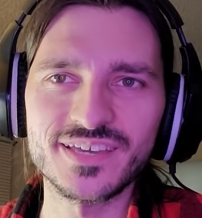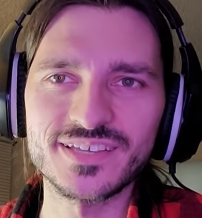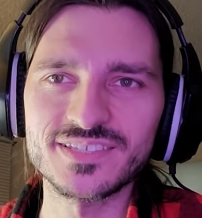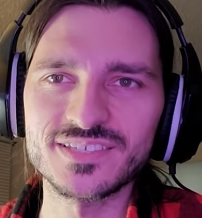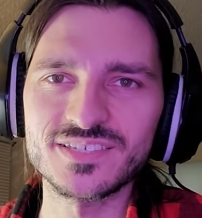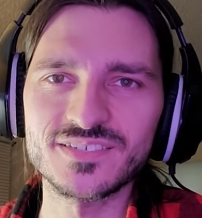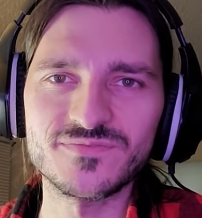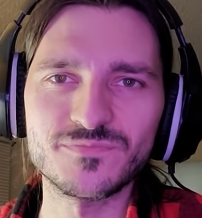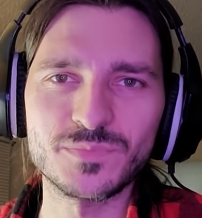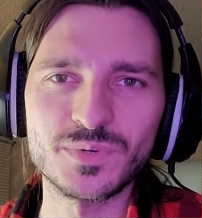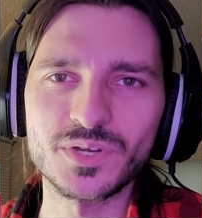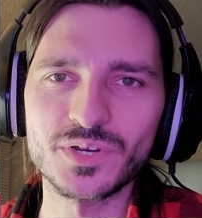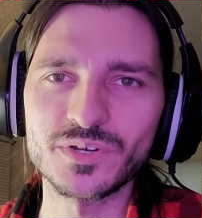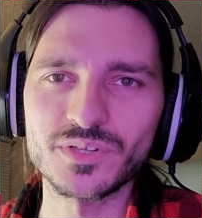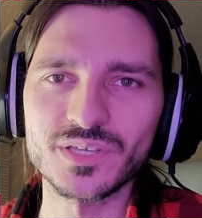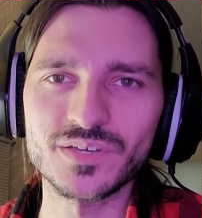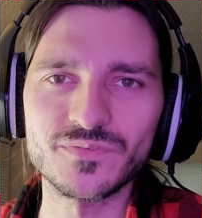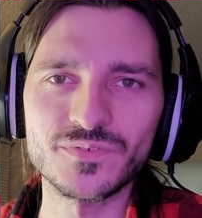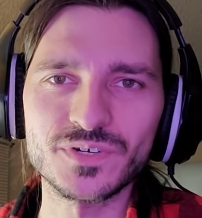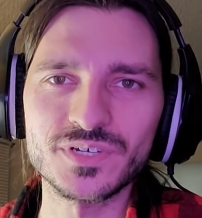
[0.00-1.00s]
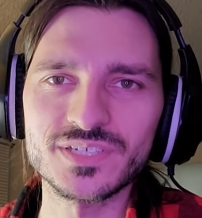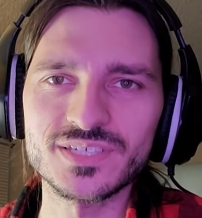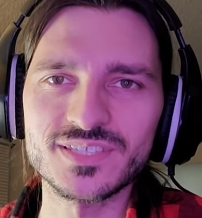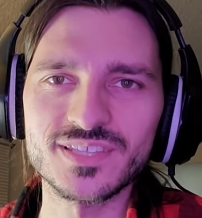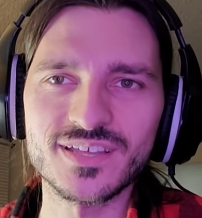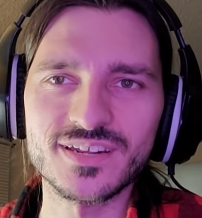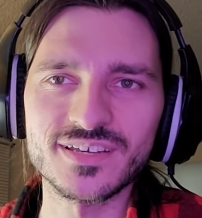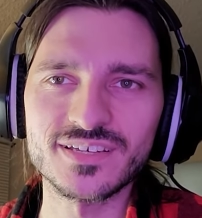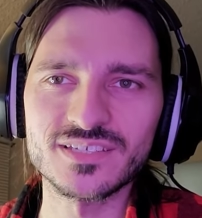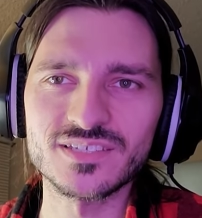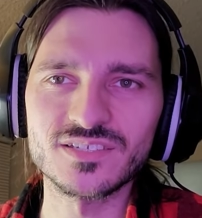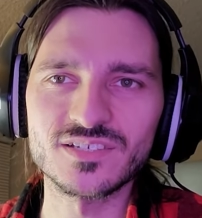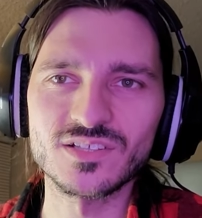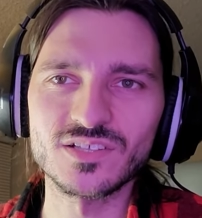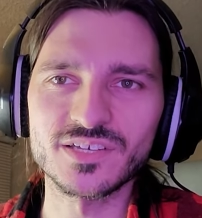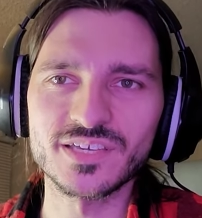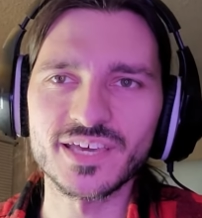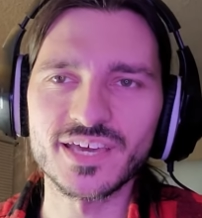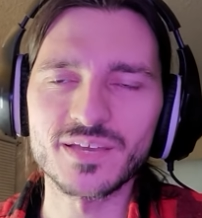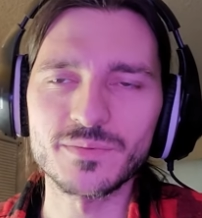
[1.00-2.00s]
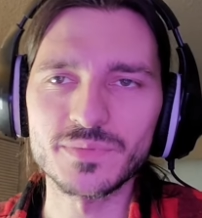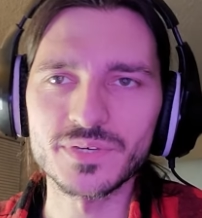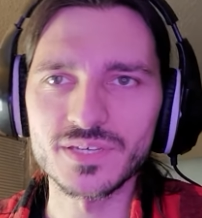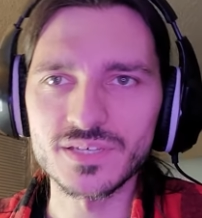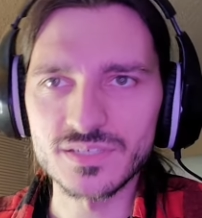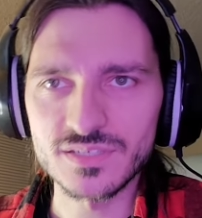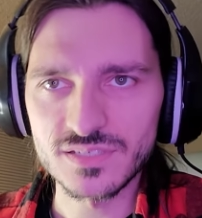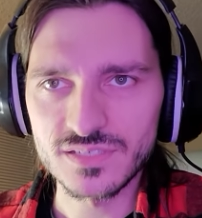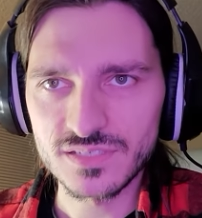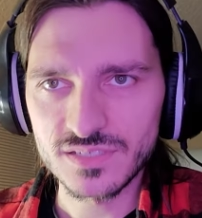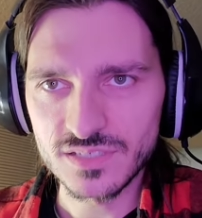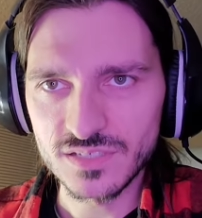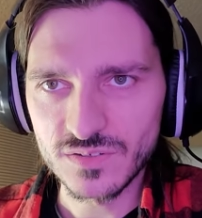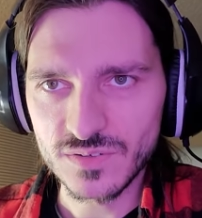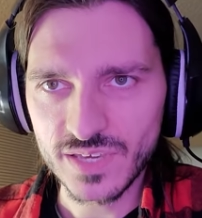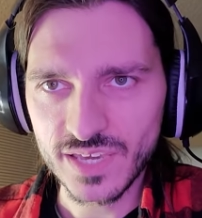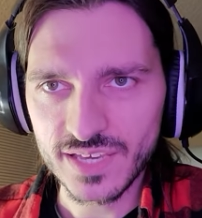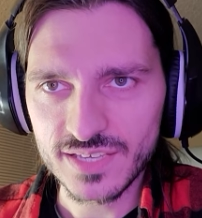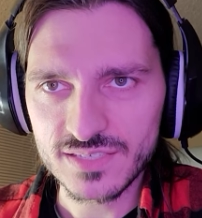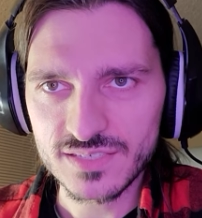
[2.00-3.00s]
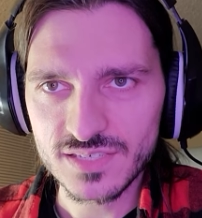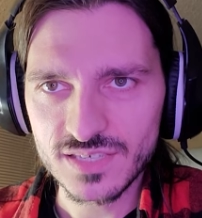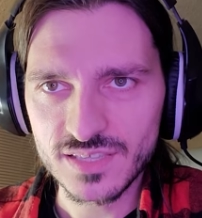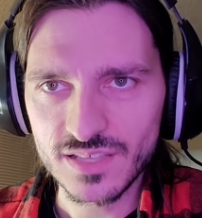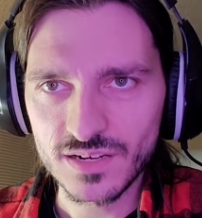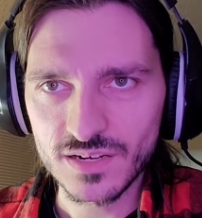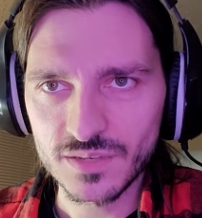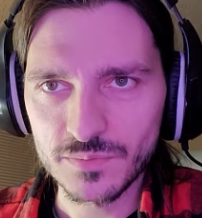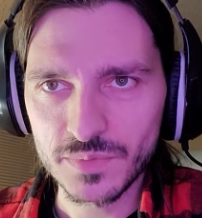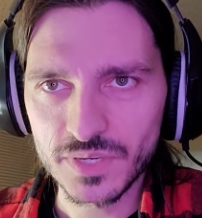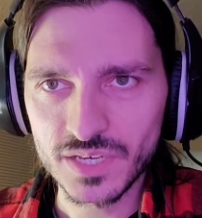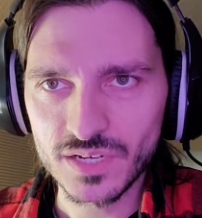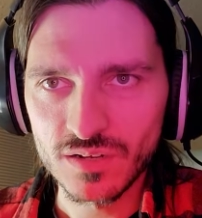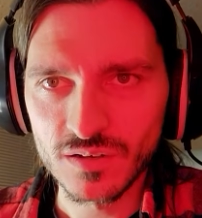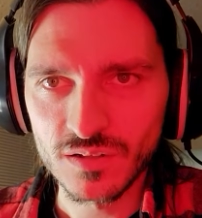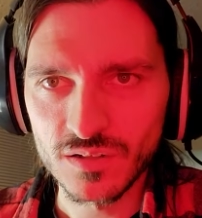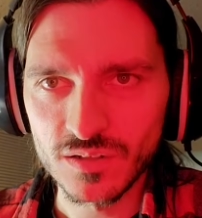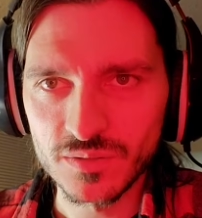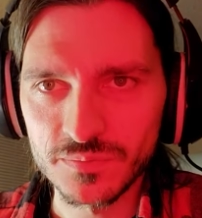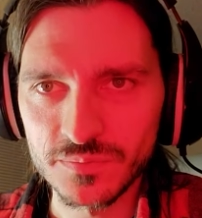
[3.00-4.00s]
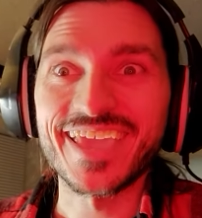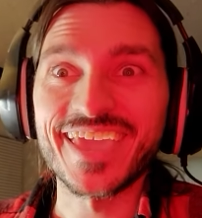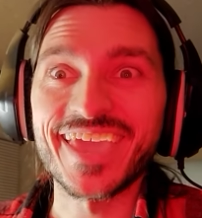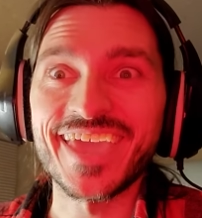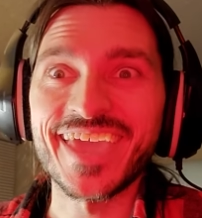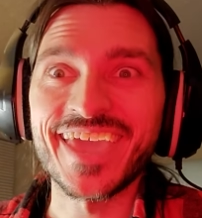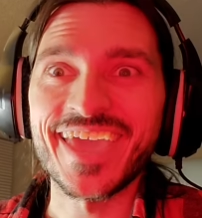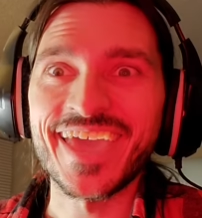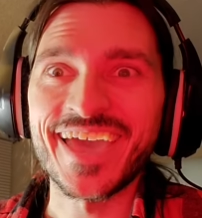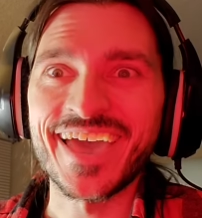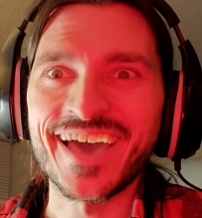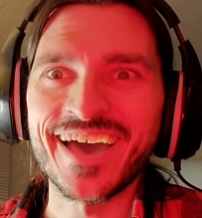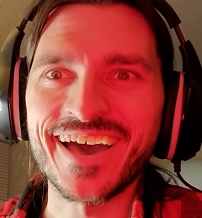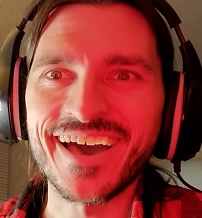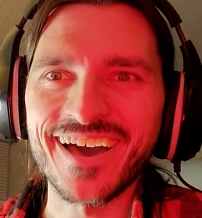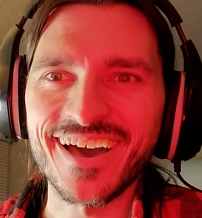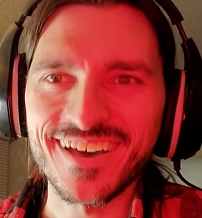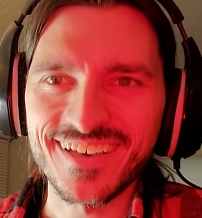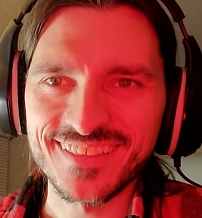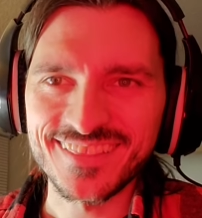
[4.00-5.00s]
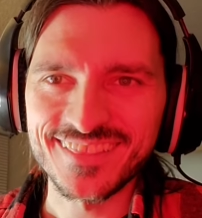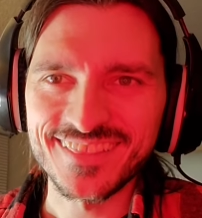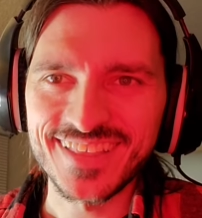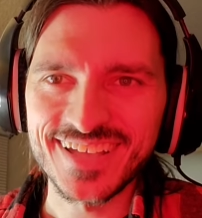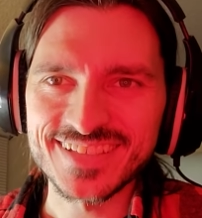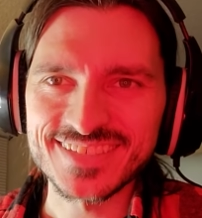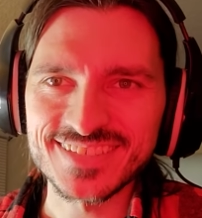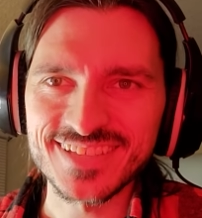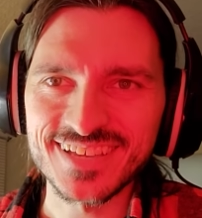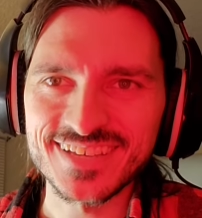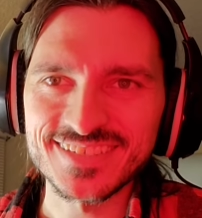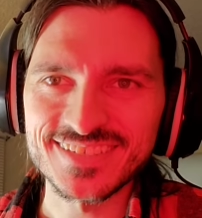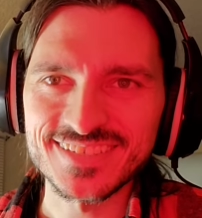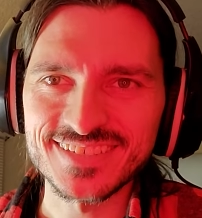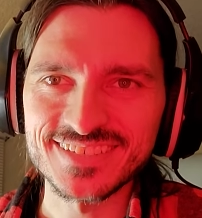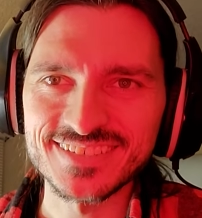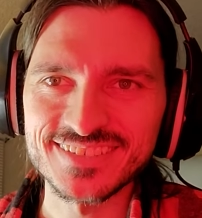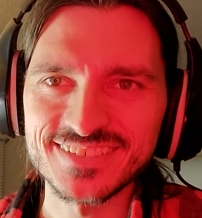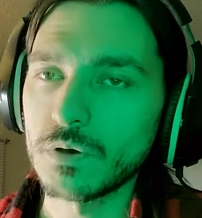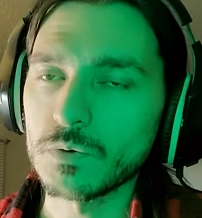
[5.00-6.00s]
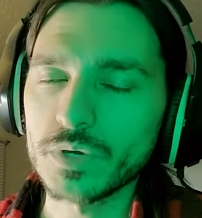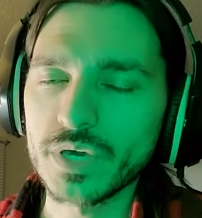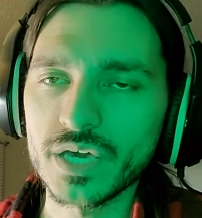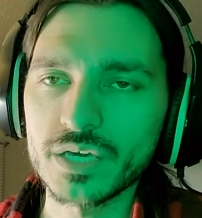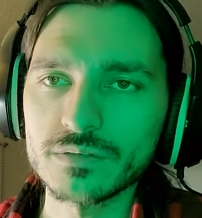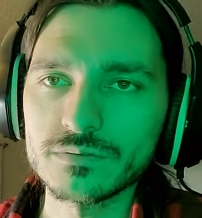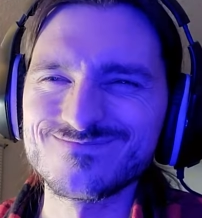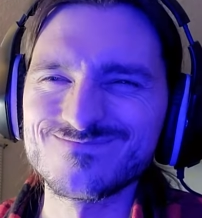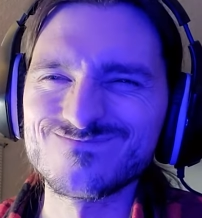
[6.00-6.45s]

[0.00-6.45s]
It's purely for aesthetics to look at because you can't see that on me at all. Yeah, that's nice. Okay.